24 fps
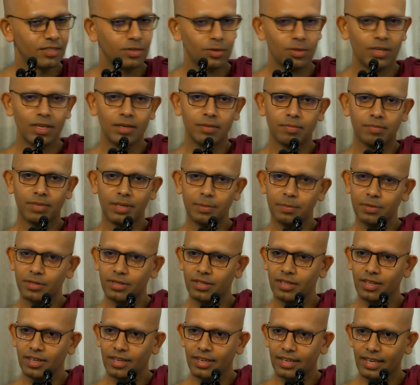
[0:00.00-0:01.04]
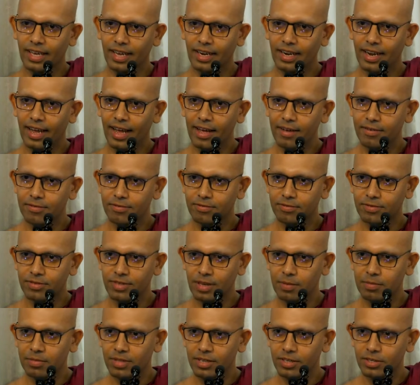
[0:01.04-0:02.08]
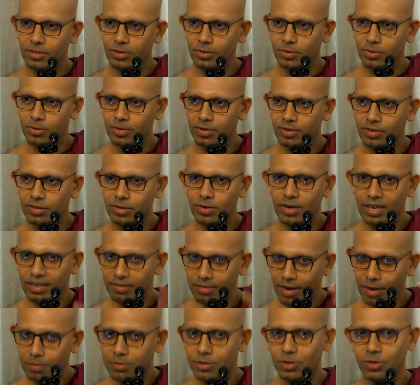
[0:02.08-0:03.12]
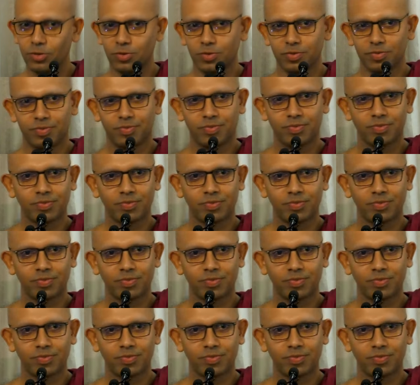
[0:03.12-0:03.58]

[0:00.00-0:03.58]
so that people can have something to live up to.